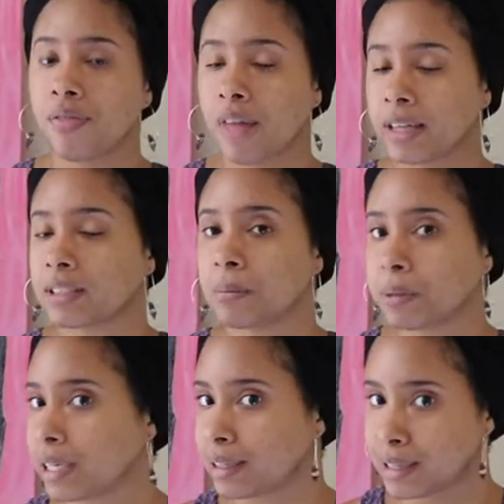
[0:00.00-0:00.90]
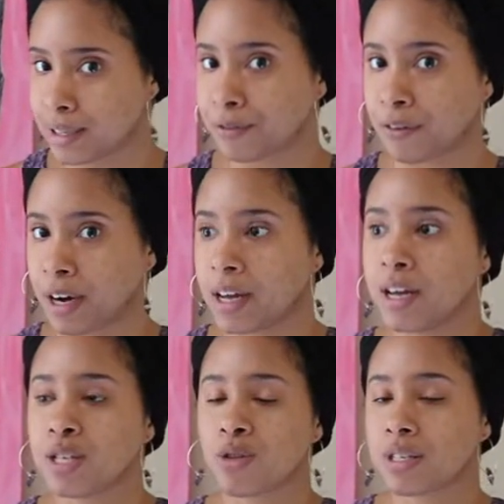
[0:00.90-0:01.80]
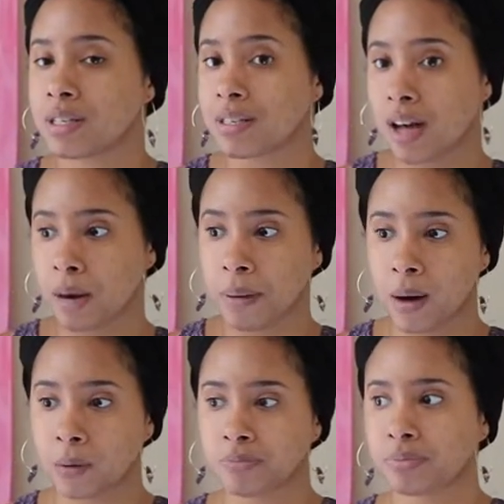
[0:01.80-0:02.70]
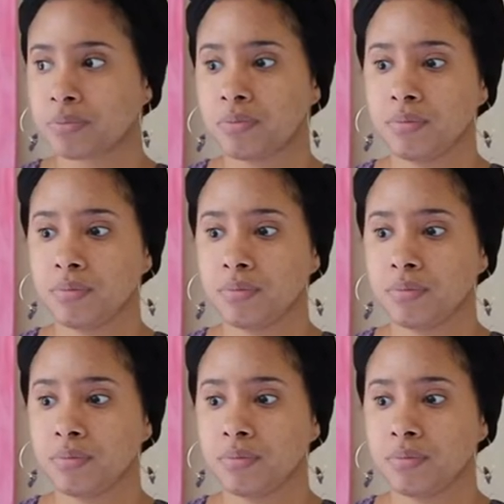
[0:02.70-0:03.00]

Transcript: That's completely different. So this is not about,